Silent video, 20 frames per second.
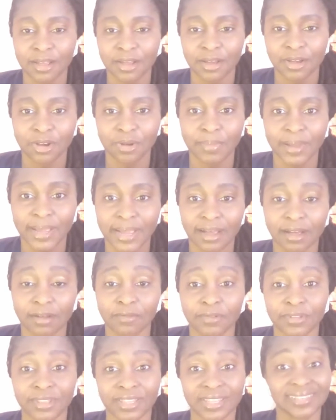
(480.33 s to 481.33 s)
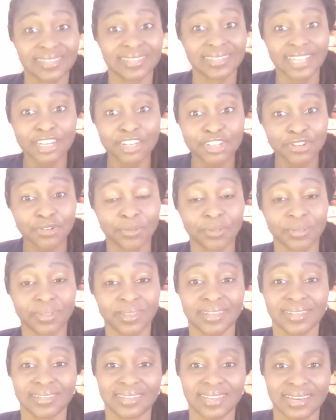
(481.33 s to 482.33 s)
go back out for the essential
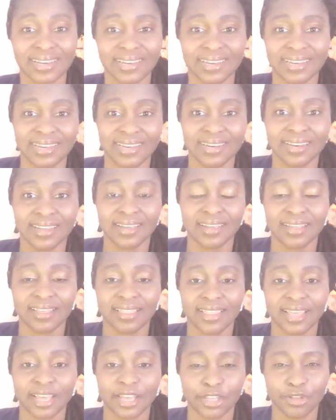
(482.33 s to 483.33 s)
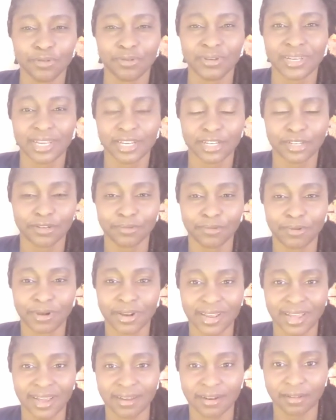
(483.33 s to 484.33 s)
things I need that you tend to run
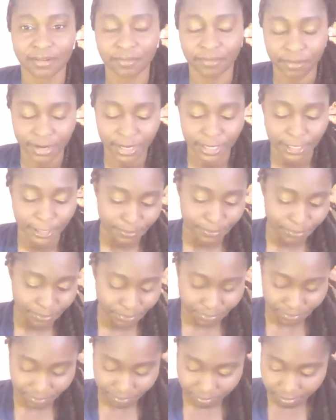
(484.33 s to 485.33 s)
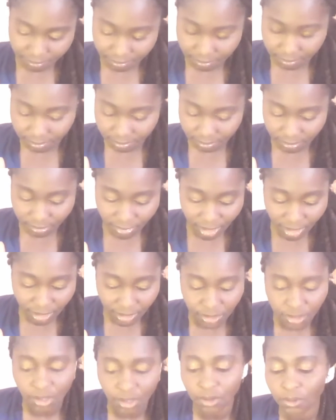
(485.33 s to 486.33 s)
out of, right?
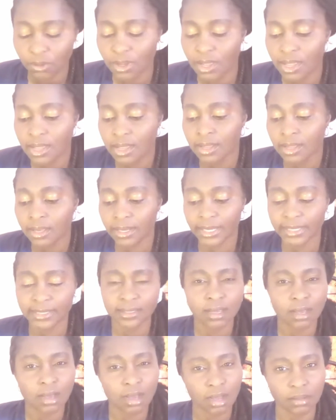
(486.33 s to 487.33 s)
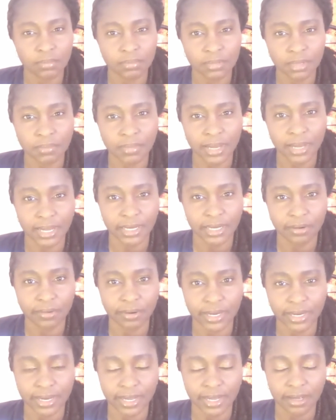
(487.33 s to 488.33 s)
So let's calm the mind
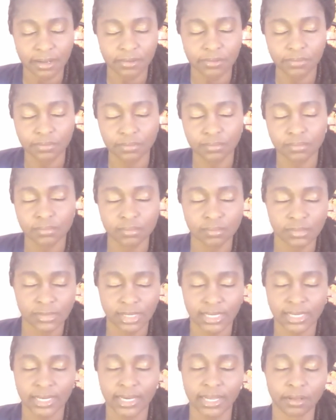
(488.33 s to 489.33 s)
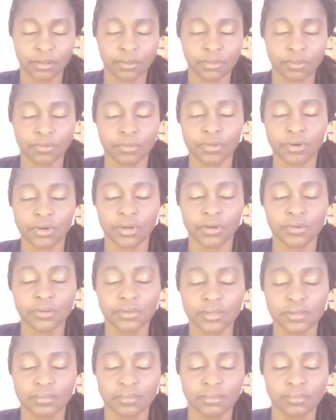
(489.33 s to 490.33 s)
right now. Inhale through the nose.